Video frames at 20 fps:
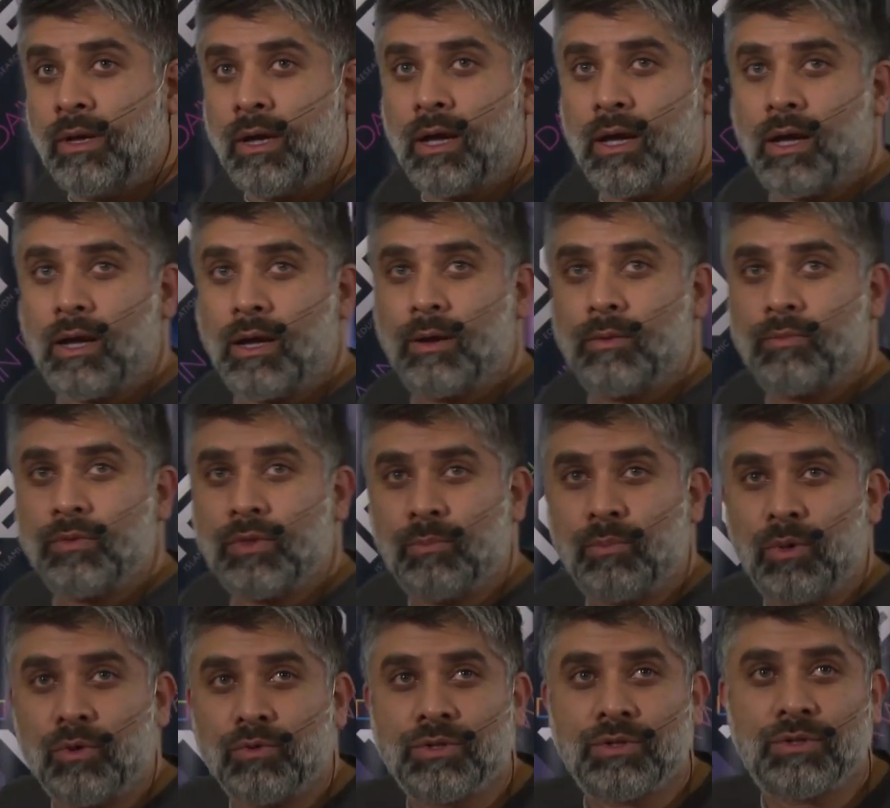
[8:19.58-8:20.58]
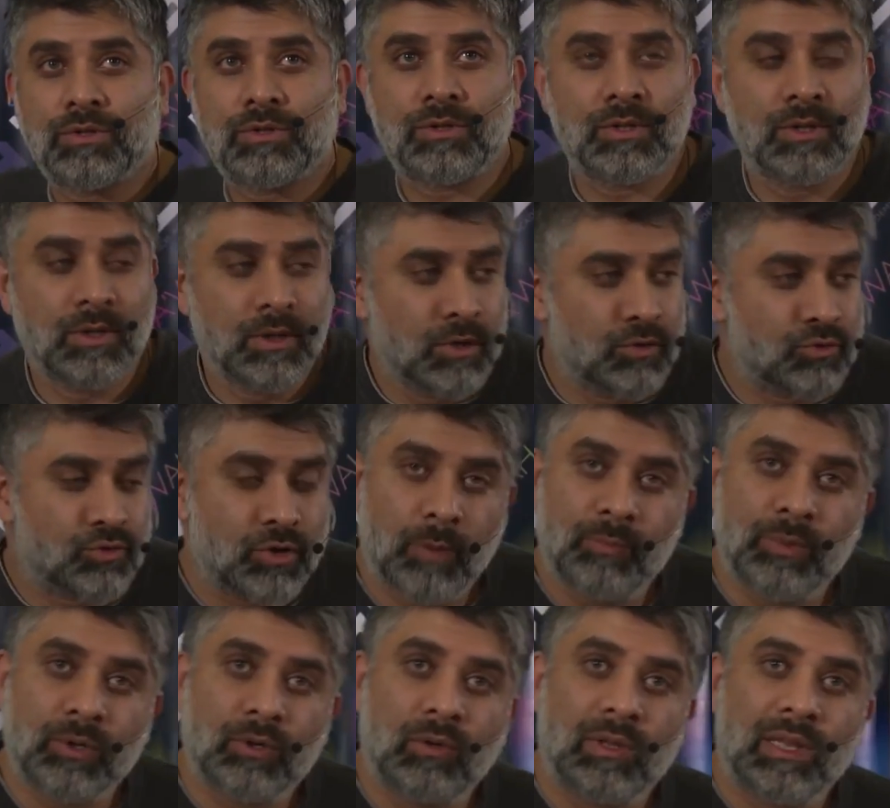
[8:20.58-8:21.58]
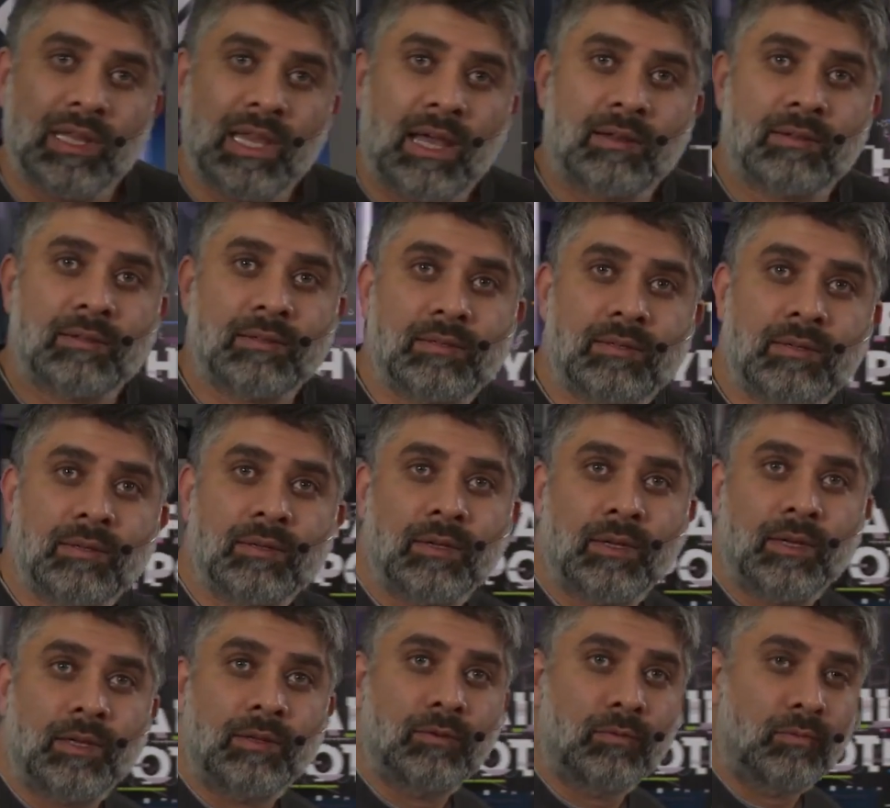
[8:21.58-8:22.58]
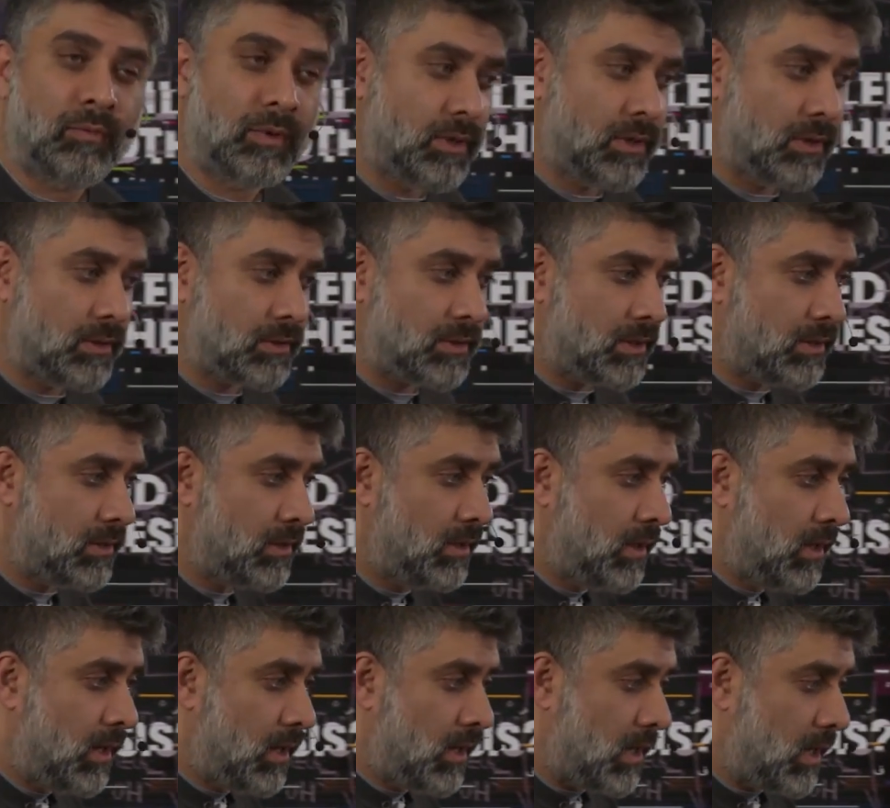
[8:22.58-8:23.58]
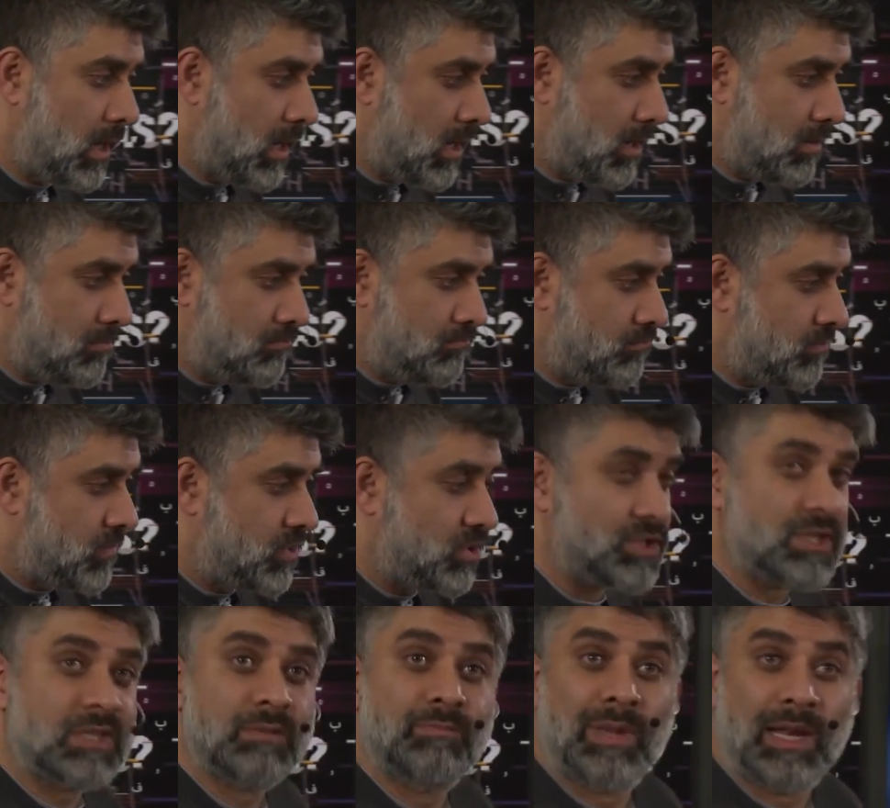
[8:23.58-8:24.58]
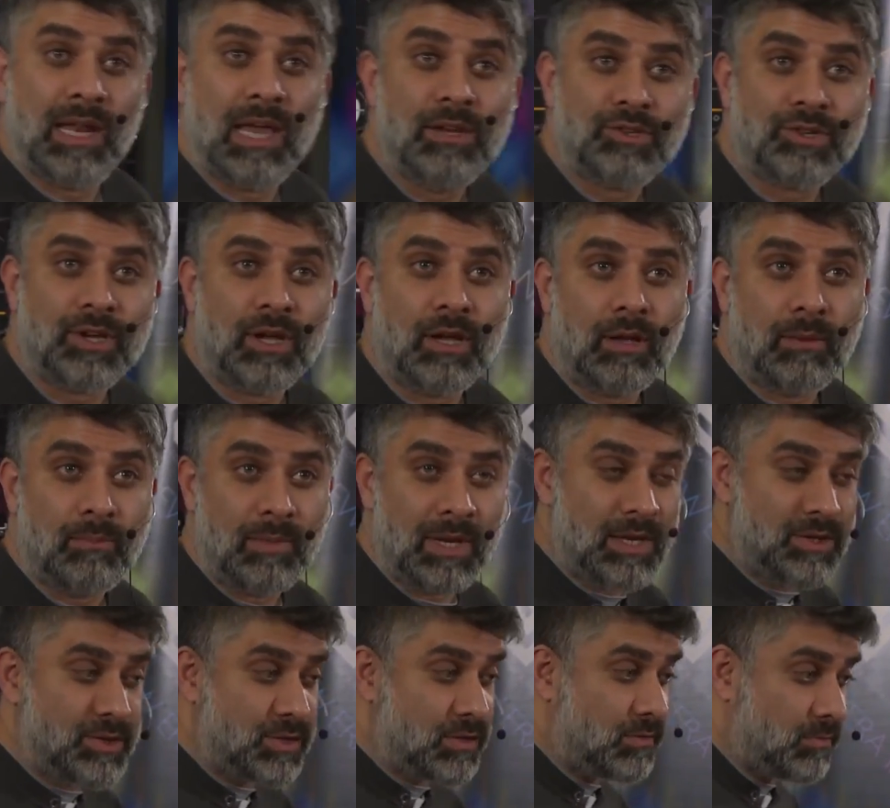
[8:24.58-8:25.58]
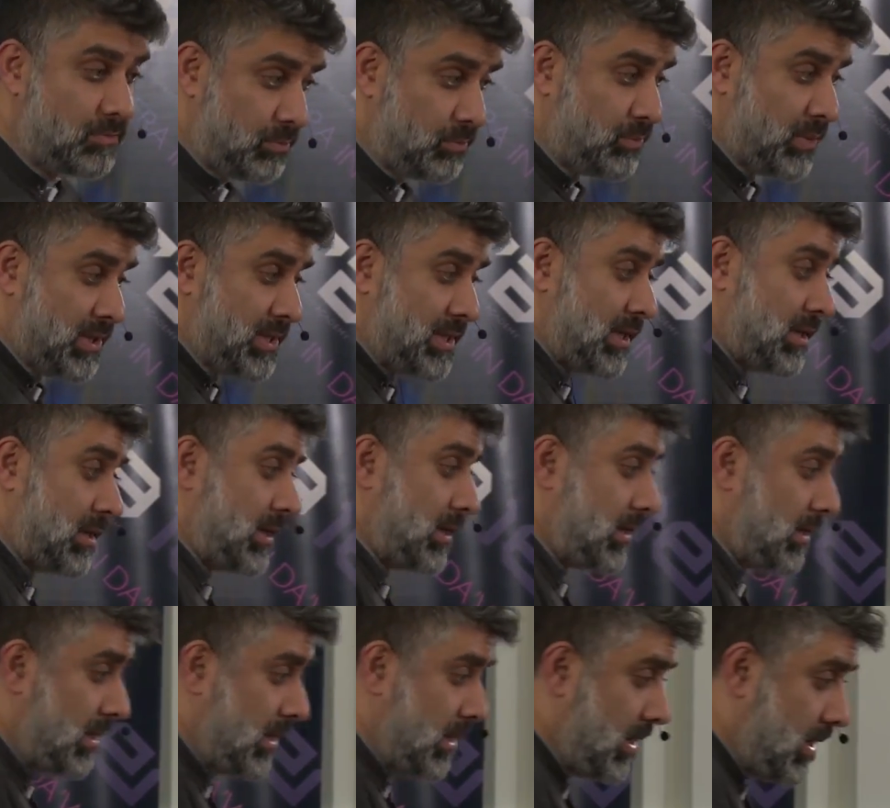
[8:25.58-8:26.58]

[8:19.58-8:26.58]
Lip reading: the most tropical lands in the world, such as Malaysia. Malaysia's a particular